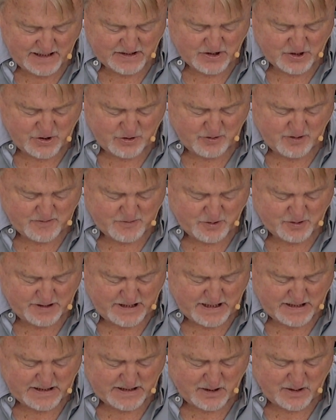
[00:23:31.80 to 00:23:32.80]
and the scripture
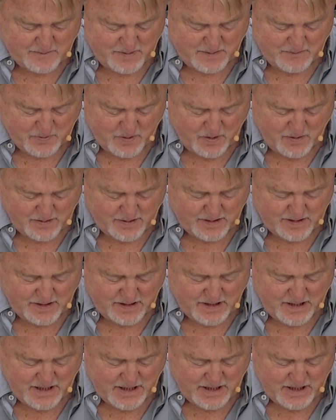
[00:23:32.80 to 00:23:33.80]
cannot be
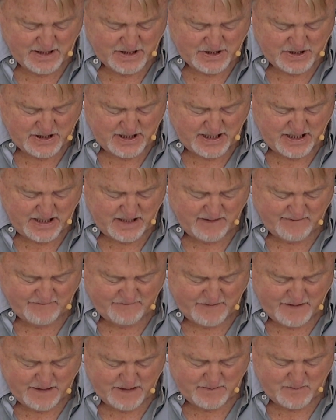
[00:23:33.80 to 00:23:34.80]
broken, say
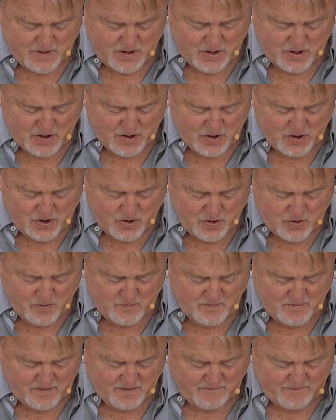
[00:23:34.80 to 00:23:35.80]
of him
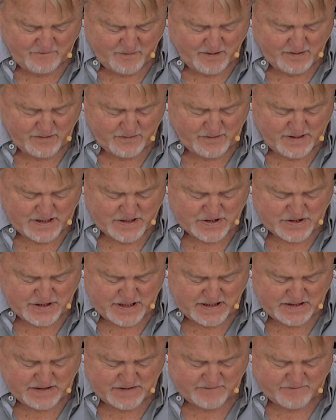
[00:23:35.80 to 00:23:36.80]
whom the Father has
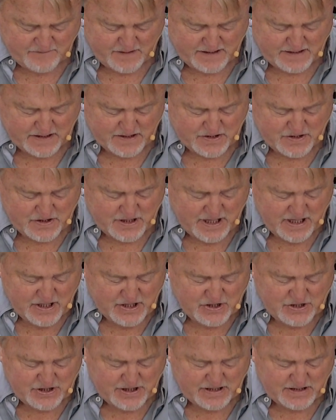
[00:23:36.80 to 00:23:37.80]
sanctified and
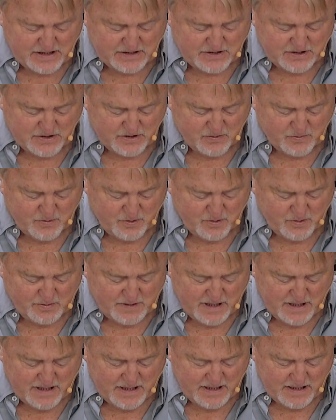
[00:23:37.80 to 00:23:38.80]
sent into the
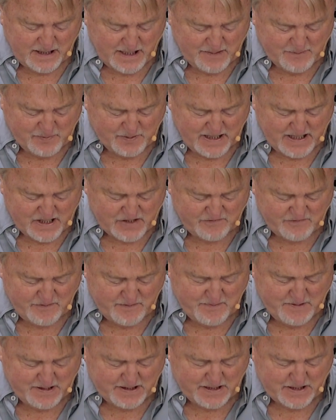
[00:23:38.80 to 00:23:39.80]
world, I
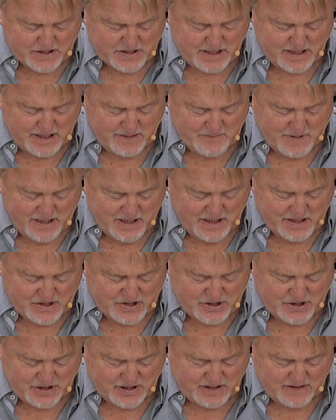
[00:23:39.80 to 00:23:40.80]
blaspheme because I am
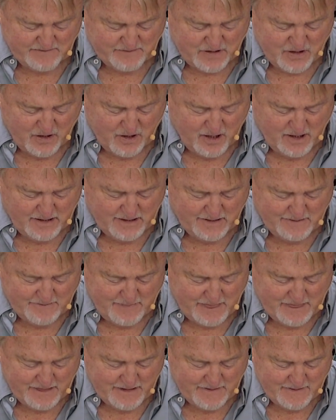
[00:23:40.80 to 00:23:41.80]
a son of God.
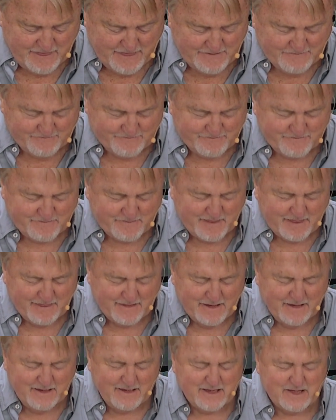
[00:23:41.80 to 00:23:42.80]

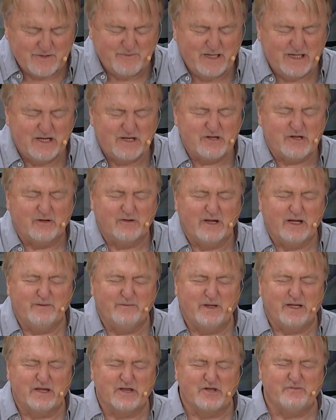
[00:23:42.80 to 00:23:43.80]
And as many as are
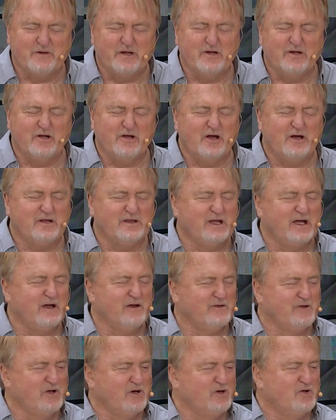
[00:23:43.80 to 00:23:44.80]
led by the Spirit of God, they
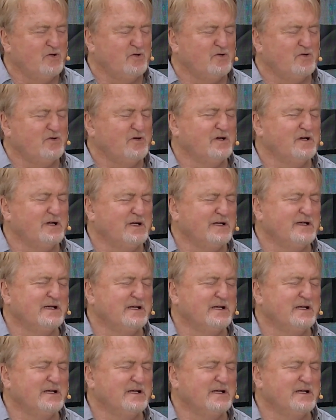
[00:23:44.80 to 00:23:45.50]
are the who?